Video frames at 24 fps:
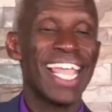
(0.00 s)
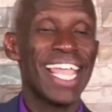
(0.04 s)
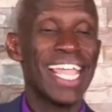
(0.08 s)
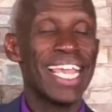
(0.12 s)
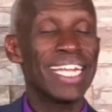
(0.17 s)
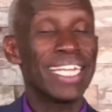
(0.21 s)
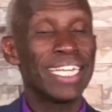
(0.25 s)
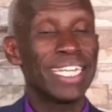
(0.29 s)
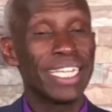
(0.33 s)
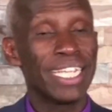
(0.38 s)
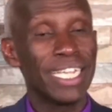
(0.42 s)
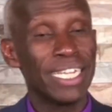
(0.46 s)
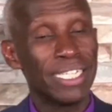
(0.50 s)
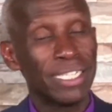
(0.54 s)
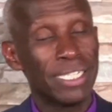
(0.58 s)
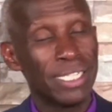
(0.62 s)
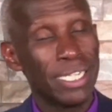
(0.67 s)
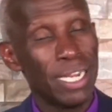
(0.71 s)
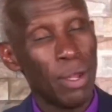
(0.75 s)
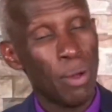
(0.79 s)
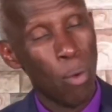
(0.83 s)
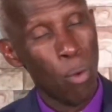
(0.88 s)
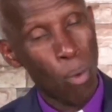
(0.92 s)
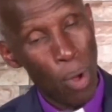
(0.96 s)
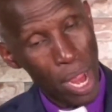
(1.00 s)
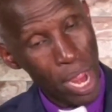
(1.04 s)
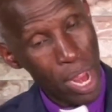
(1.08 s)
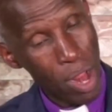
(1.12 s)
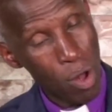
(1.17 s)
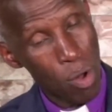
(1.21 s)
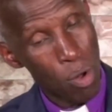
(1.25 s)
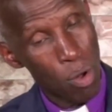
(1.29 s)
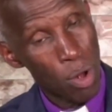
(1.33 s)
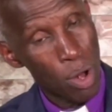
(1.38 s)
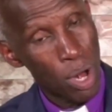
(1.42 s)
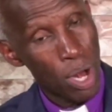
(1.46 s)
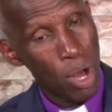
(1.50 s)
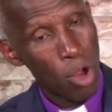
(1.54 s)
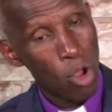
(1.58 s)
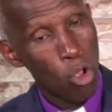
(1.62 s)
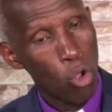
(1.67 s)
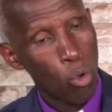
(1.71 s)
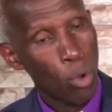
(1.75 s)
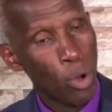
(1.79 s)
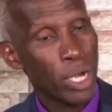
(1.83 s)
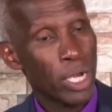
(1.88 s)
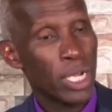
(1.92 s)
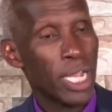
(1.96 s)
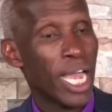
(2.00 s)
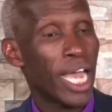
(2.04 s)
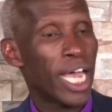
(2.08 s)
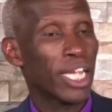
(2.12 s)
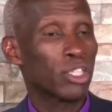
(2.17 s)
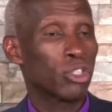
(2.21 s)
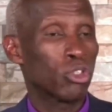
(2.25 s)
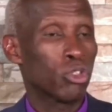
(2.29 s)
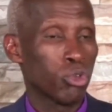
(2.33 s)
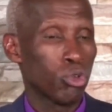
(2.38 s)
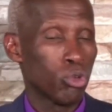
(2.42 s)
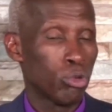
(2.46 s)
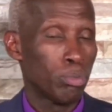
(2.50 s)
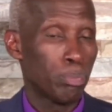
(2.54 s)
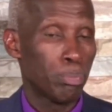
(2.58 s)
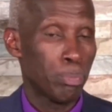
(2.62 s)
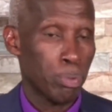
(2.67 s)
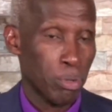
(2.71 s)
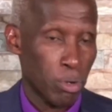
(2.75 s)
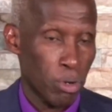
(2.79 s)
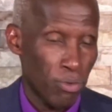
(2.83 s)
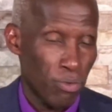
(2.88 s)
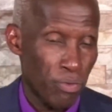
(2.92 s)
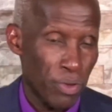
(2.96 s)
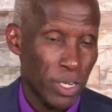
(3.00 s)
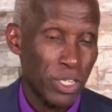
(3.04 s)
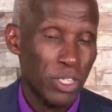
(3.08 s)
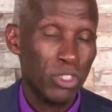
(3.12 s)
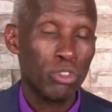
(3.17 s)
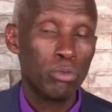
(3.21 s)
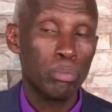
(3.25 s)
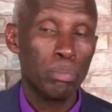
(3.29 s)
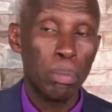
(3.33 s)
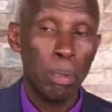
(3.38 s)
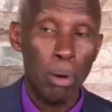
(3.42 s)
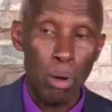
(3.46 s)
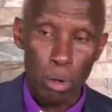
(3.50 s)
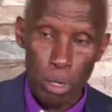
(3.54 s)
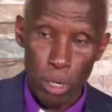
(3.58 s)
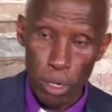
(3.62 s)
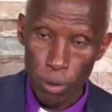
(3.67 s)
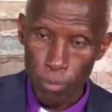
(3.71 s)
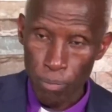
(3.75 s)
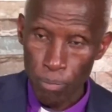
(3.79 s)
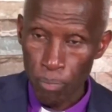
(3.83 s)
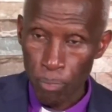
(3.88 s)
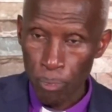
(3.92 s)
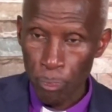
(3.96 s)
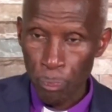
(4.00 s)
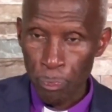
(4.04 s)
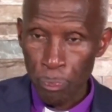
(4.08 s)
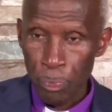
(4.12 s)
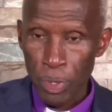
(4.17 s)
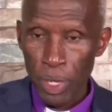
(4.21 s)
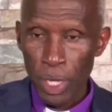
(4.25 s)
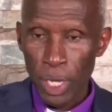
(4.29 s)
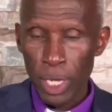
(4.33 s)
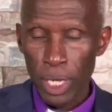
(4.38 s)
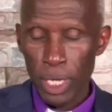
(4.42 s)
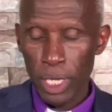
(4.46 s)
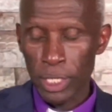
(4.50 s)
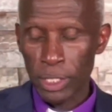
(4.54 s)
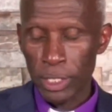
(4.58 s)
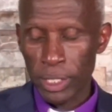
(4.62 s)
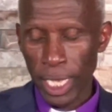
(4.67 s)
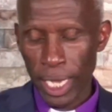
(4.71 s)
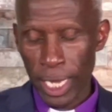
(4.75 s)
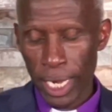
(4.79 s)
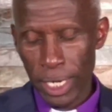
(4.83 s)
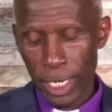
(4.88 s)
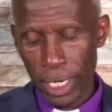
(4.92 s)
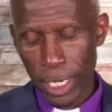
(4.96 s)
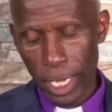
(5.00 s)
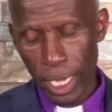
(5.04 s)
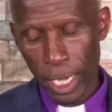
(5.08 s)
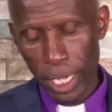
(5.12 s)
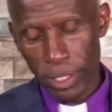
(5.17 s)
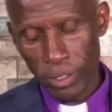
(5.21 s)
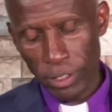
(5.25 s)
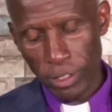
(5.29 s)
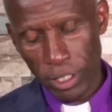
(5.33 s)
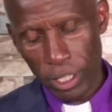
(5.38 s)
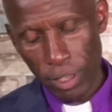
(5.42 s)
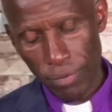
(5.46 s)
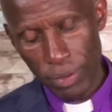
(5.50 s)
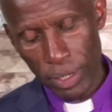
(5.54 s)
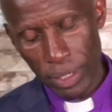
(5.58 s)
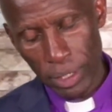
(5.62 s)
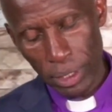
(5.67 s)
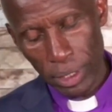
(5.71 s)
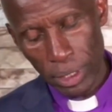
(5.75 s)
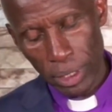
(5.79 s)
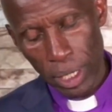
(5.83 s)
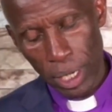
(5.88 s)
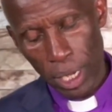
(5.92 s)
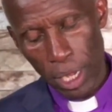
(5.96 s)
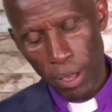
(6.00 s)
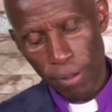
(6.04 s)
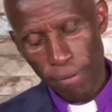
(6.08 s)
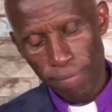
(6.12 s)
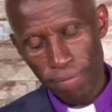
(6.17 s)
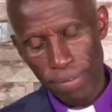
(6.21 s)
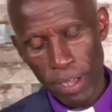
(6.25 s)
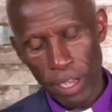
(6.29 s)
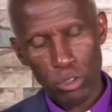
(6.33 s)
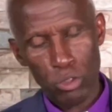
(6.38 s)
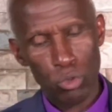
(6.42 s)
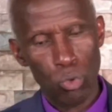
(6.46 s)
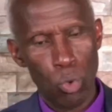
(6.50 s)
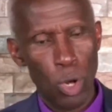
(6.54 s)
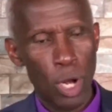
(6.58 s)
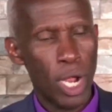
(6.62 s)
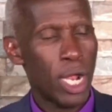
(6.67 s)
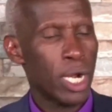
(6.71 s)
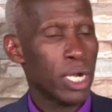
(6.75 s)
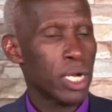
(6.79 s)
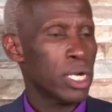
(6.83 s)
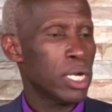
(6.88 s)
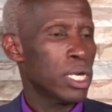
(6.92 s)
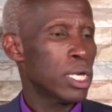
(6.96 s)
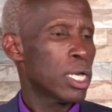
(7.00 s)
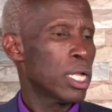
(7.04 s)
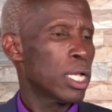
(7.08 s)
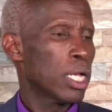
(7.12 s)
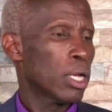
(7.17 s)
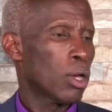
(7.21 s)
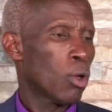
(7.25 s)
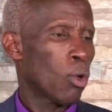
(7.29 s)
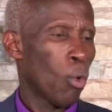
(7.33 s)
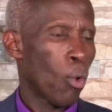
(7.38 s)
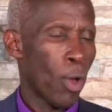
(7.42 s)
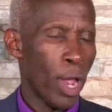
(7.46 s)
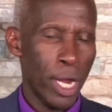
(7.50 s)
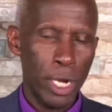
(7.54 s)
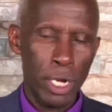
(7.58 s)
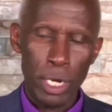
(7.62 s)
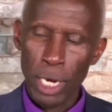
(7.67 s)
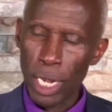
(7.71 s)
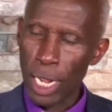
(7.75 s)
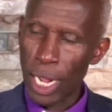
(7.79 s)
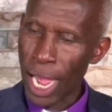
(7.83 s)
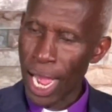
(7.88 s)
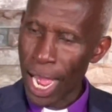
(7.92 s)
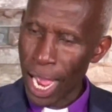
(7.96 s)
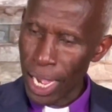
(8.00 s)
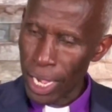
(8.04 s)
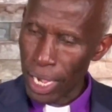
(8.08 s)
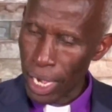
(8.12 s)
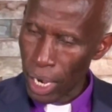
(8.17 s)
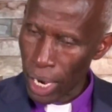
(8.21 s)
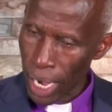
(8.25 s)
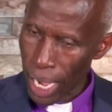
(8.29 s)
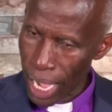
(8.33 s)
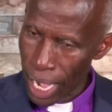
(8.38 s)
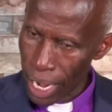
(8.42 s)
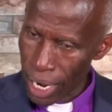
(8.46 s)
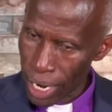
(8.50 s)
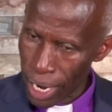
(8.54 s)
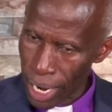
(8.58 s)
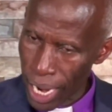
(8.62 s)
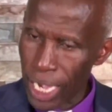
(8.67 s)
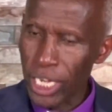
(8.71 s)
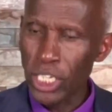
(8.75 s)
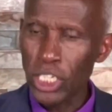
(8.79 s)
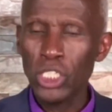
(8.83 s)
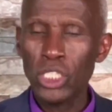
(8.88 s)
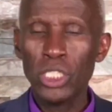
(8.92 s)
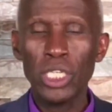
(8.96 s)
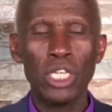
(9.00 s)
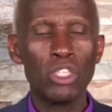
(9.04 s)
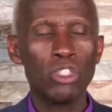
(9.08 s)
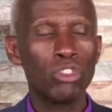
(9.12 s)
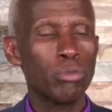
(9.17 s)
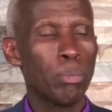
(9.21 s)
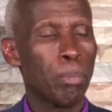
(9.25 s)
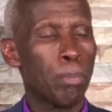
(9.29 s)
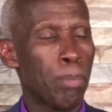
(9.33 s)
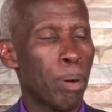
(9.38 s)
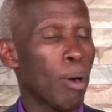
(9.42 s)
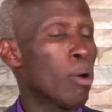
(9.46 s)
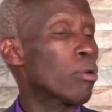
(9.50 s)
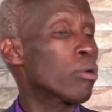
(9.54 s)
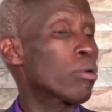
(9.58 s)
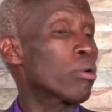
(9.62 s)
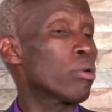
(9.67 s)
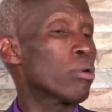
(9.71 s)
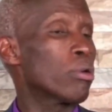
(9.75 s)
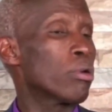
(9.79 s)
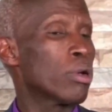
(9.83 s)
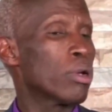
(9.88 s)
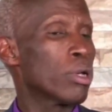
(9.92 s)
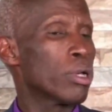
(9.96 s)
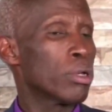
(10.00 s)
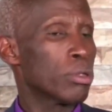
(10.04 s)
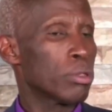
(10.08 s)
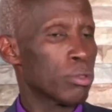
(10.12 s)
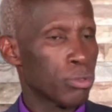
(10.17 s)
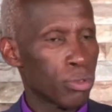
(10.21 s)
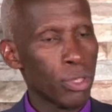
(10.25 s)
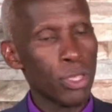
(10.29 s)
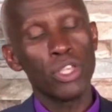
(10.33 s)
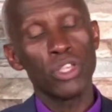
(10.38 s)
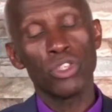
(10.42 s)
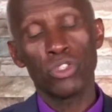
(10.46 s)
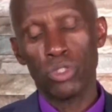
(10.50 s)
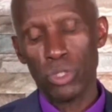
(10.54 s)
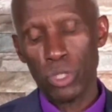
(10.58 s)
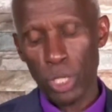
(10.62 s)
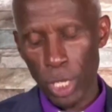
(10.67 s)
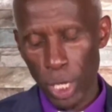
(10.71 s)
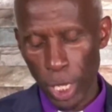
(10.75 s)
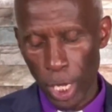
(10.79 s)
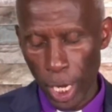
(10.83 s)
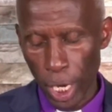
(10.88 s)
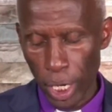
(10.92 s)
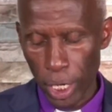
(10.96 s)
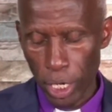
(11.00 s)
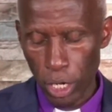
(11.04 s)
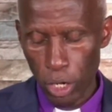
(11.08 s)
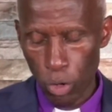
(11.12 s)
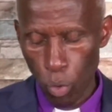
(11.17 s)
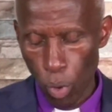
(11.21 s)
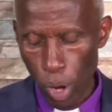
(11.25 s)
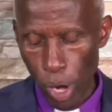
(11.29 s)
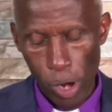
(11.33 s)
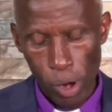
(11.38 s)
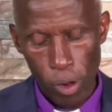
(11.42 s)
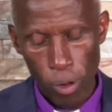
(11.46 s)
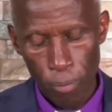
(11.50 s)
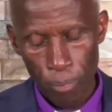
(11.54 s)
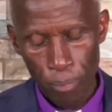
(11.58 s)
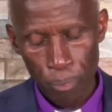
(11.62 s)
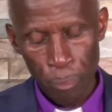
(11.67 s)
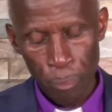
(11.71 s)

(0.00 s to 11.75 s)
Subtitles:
ended well when a true prophet spoke. In 2 Kings 7, verse 1, when Elisha spoke, things ended well.